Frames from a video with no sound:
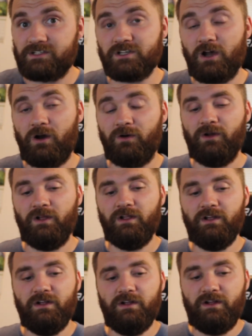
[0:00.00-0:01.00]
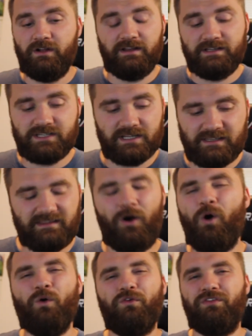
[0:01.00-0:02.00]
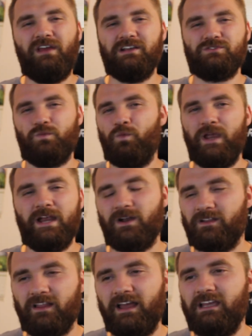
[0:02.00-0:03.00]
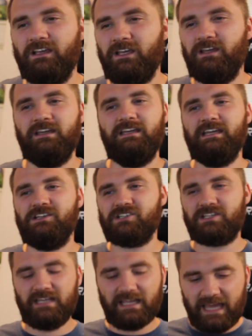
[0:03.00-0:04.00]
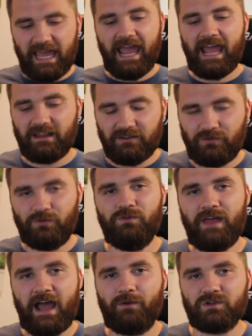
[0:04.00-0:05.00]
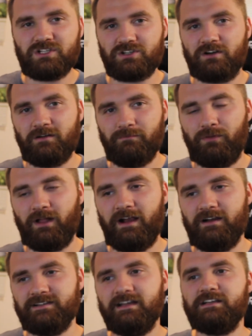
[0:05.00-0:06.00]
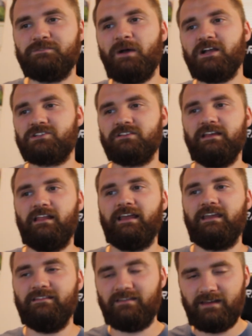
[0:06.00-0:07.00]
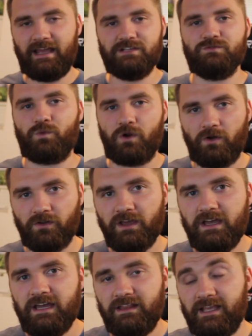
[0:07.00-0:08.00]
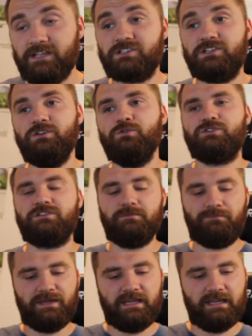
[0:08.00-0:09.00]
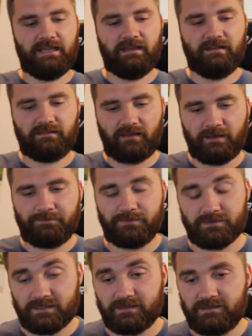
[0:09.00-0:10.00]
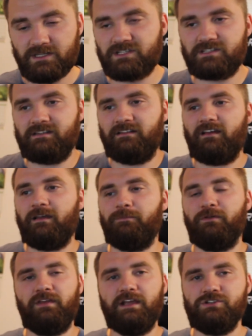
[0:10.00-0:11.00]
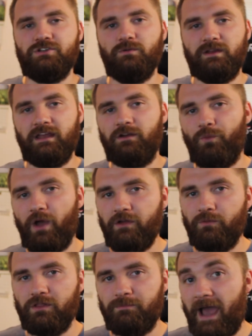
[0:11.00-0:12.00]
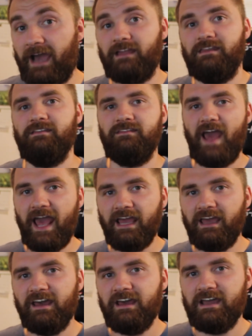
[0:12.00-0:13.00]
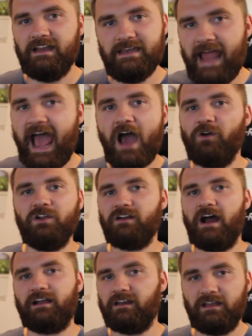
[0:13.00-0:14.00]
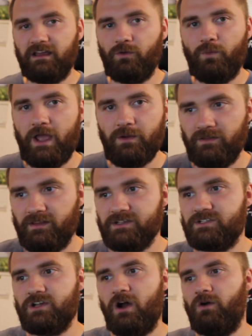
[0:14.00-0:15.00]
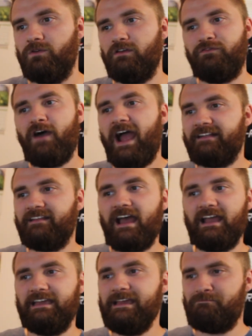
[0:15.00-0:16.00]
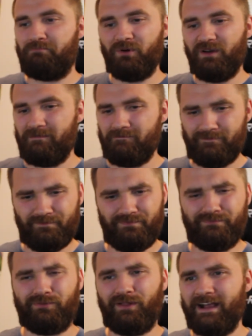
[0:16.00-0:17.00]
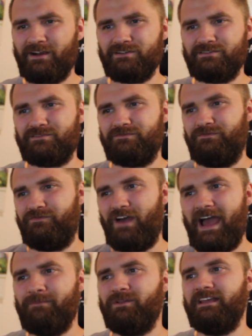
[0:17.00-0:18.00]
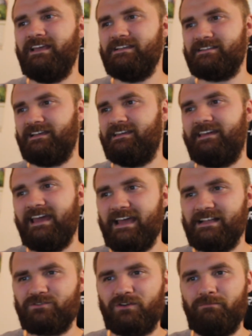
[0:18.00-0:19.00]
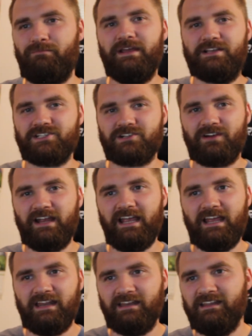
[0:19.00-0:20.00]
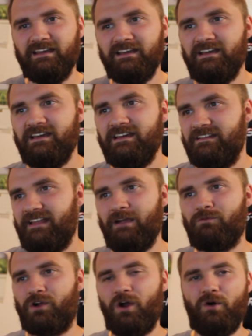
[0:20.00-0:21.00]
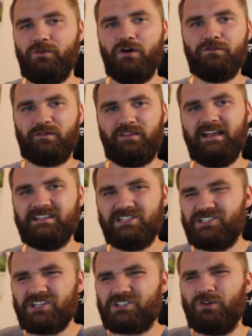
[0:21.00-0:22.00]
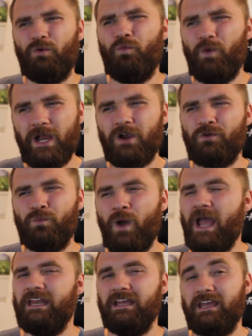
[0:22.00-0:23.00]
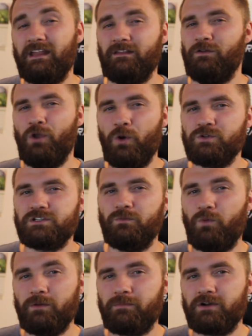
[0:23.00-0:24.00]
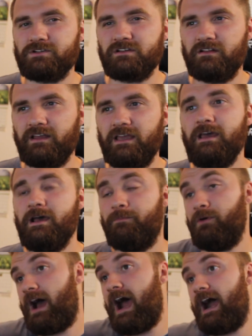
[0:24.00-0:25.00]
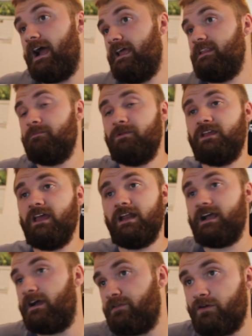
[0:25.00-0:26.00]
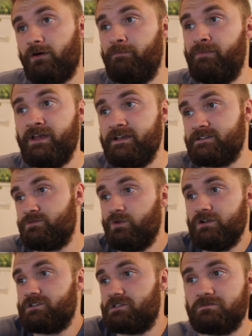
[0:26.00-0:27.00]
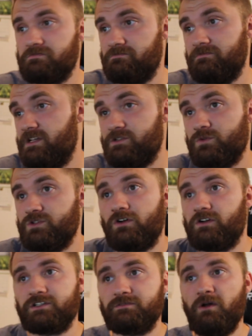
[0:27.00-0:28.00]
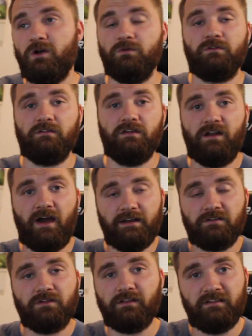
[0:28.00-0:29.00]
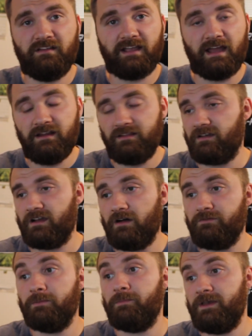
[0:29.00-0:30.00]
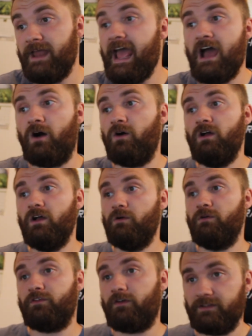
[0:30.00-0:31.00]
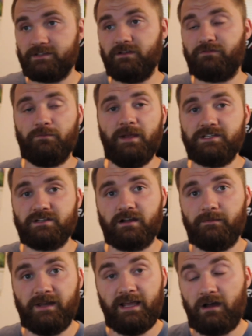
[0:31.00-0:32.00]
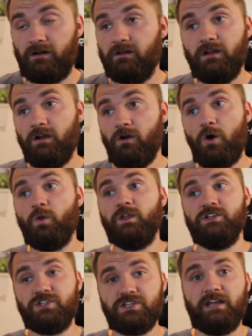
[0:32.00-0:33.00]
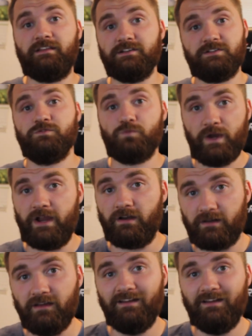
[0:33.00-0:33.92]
So, the whole thing's weird. Like you, you just you can't do that with certain players, and especially like in today's world. This used to be type of just the type of things you would get away with back in the day. Now you're not going to get away with this. So the fact that he put players, families, and kids on a big screen and they were going over things. It's just a weird way to get to know someone personally. But I, in the beginning, I thought Biz was this was all smoke. You know, I didn't really think anything of it, but now with all this information coming out, holy shit, this is weird.